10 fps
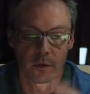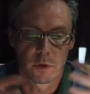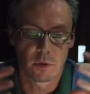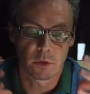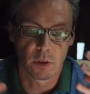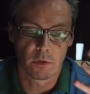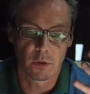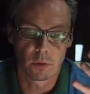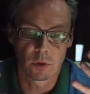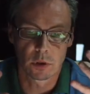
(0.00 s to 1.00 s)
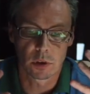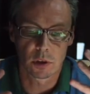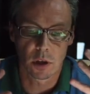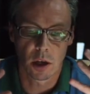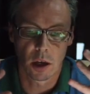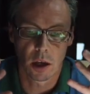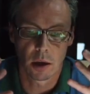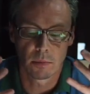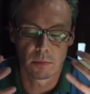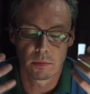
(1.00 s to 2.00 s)
If it was,
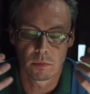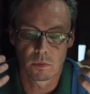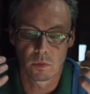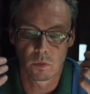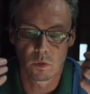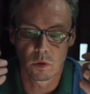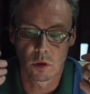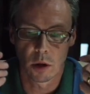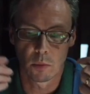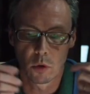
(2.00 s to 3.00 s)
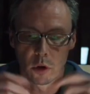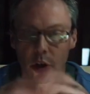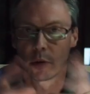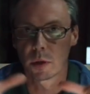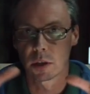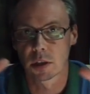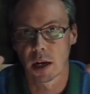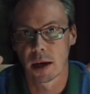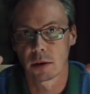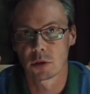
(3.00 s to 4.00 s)
more cumulus
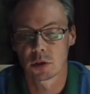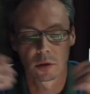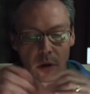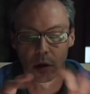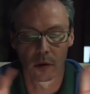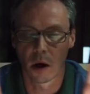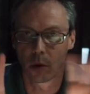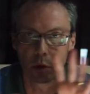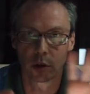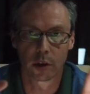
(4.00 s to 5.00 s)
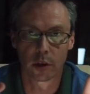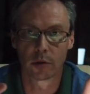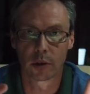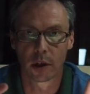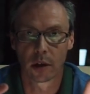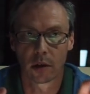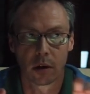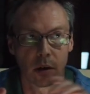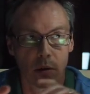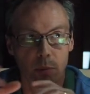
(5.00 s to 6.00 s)
clouds, I wouldn't use it
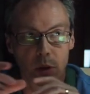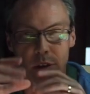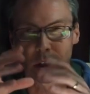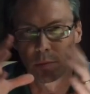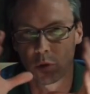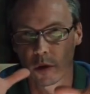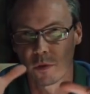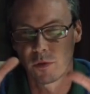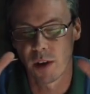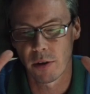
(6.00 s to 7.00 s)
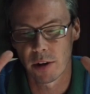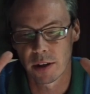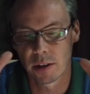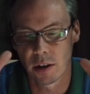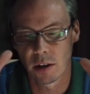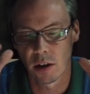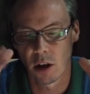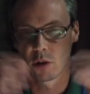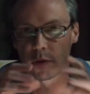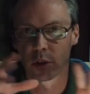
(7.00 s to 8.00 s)
because it can look very
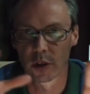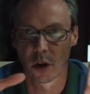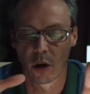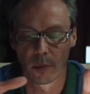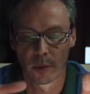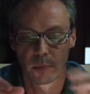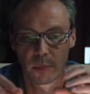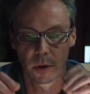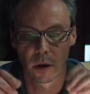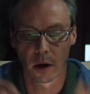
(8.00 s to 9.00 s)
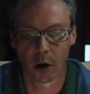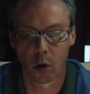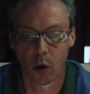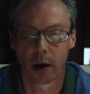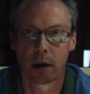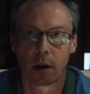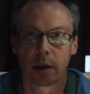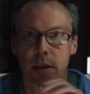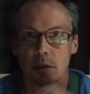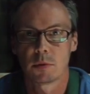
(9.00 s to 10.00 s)
over the top. But I quite
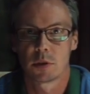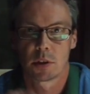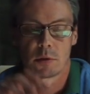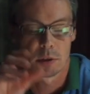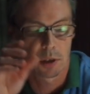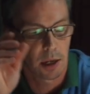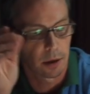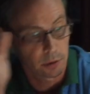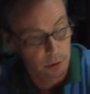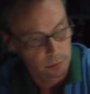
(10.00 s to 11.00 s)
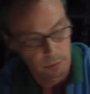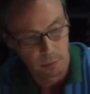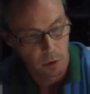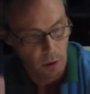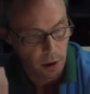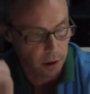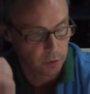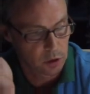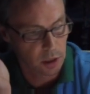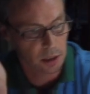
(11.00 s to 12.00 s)
like it with cirrus clouds.
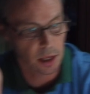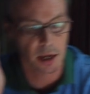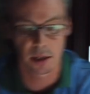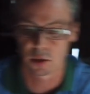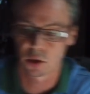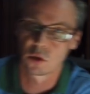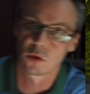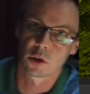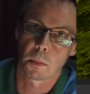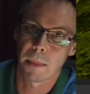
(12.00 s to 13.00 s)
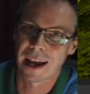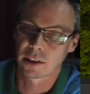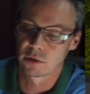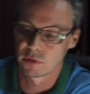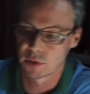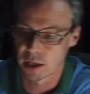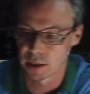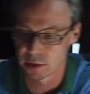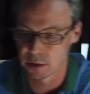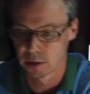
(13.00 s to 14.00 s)
Having said that, it's of course a matter of
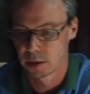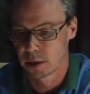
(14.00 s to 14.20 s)
taste.